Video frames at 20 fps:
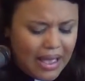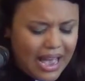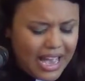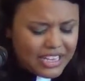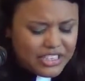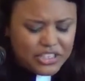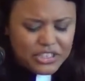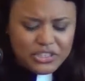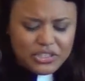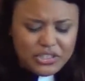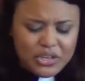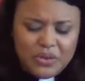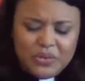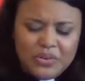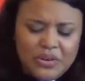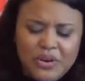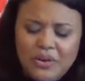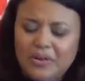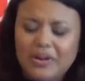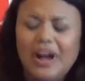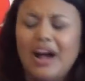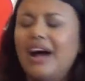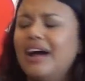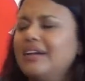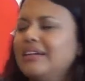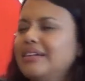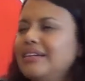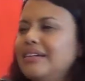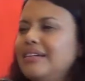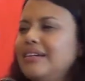I just don't know,
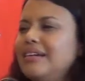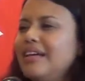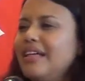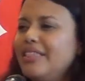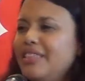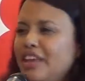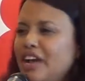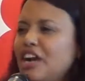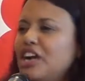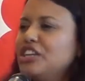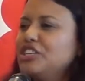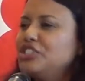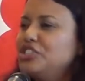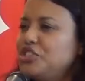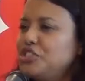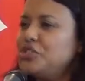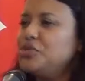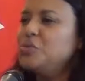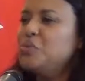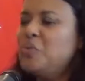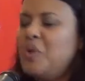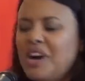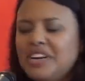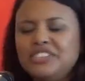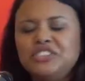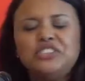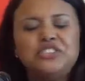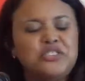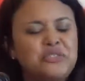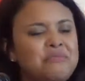God. There's just
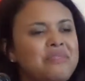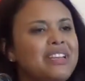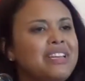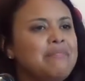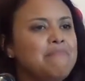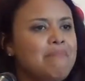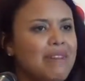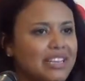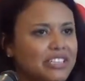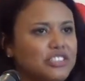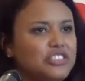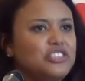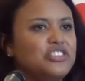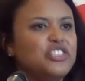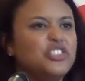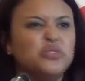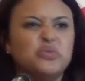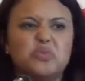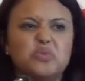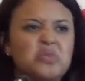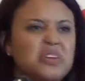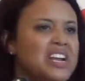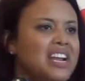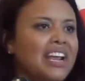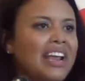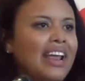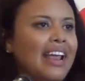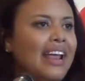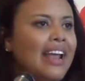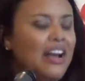one too many messages
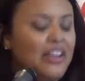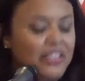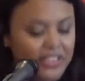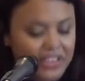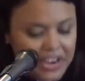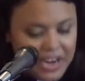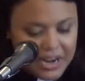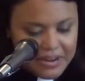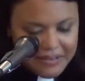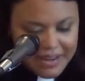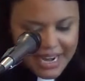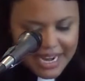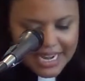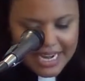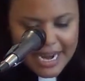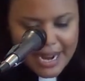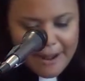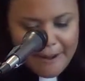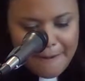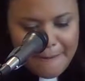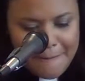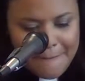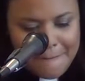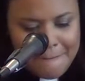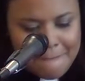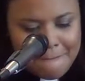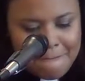ringing out there right now.